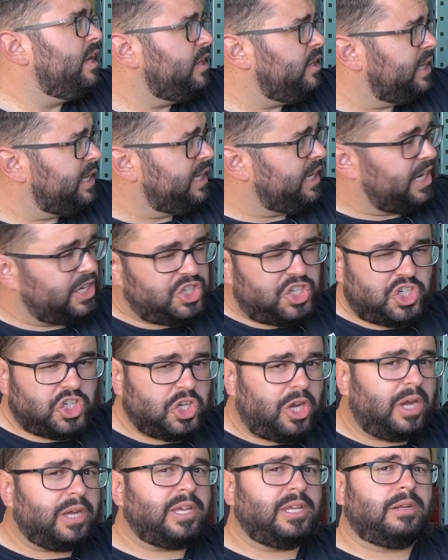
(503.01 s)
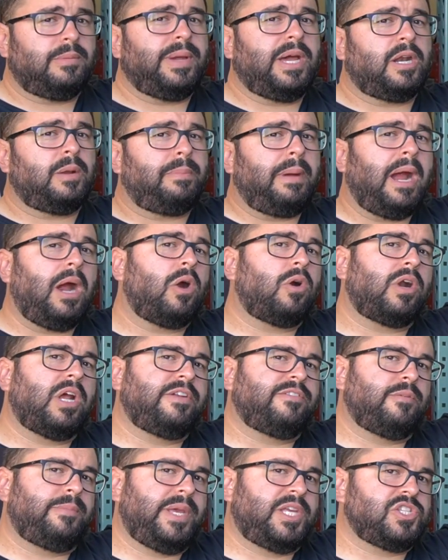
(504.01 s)
you get a shocking amount of power
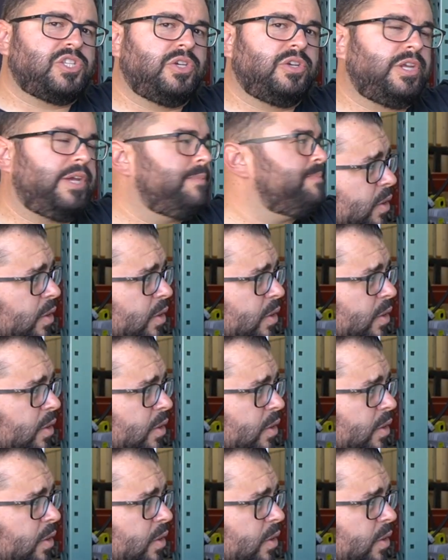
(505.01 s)
out of a base unit.